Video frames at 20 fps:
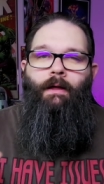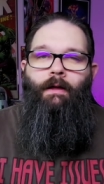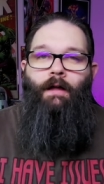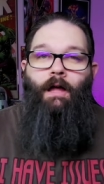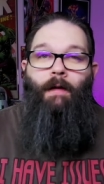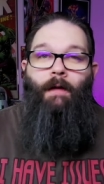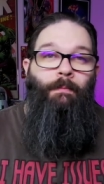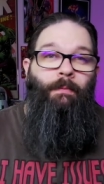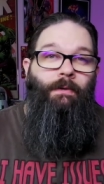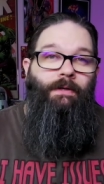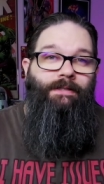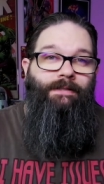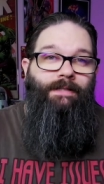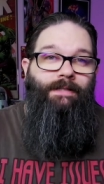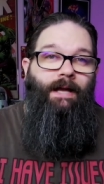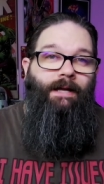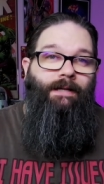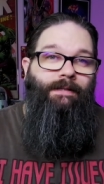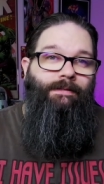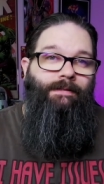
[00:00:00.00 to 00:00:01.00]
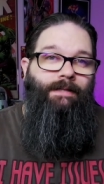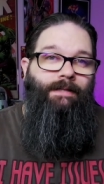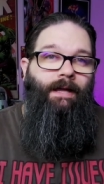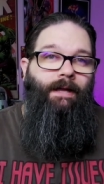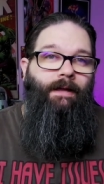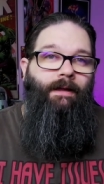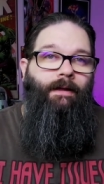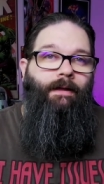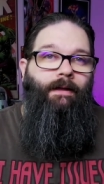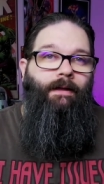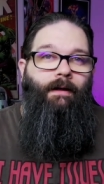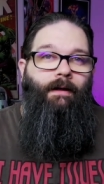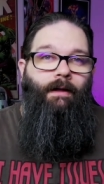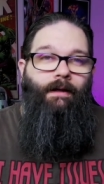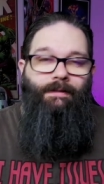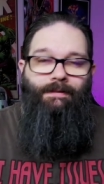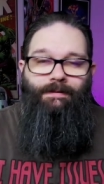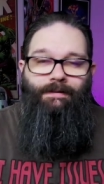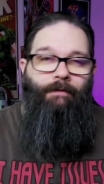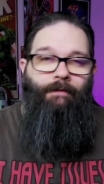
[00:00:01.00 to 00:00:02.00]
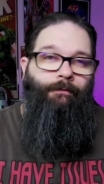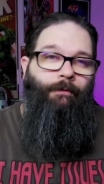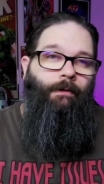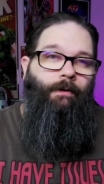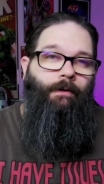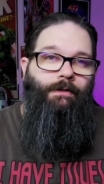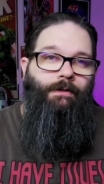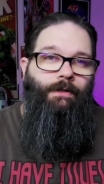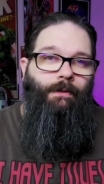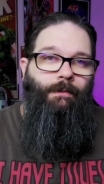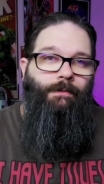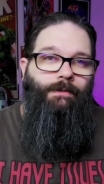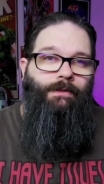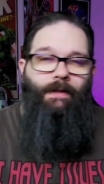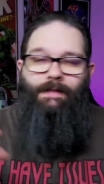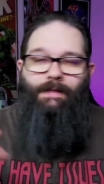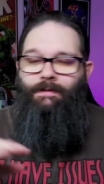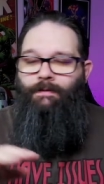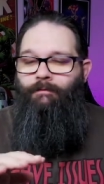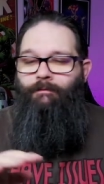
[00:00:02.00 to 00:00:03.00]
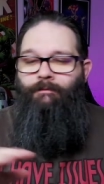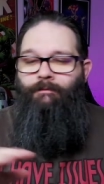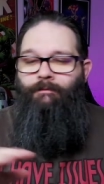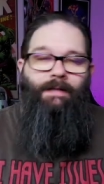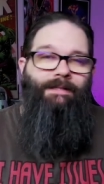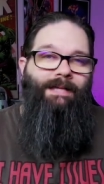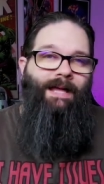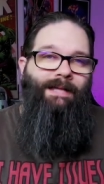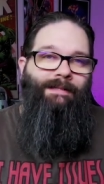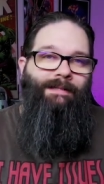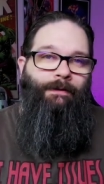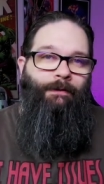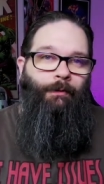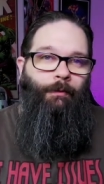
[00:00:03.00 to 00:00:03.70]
comic book stack stay uh, safer too. So that's a fantastic